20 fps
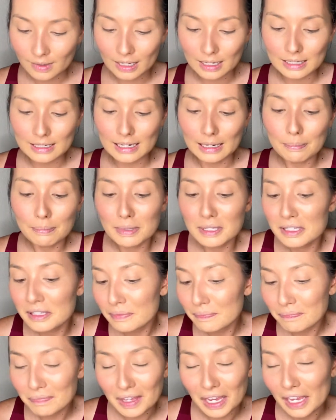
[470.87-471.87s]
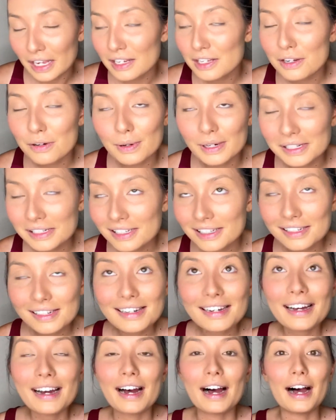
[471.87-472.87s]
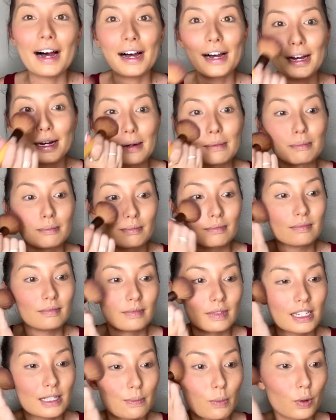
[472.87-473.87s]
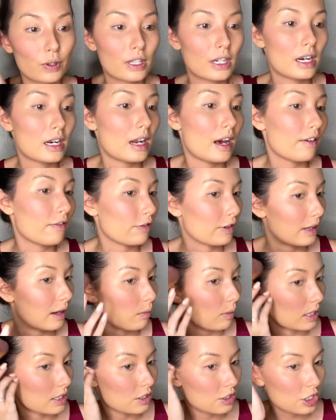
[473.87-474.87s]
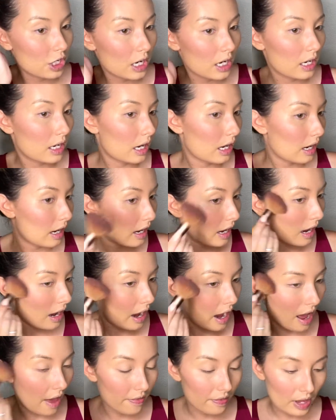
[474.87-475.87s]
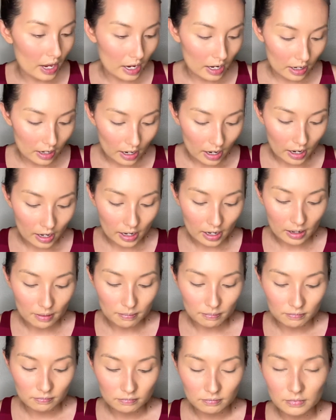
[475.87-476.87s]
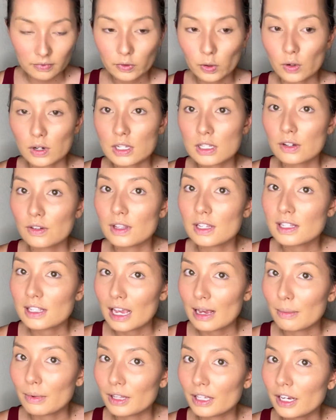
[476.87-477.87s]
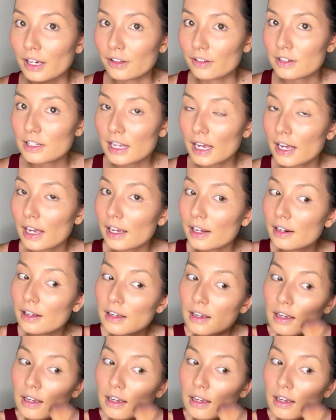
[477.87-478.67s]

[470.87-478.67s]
dips into it um, is more than enough for that one cheek. And then um, of course do the same on the other side.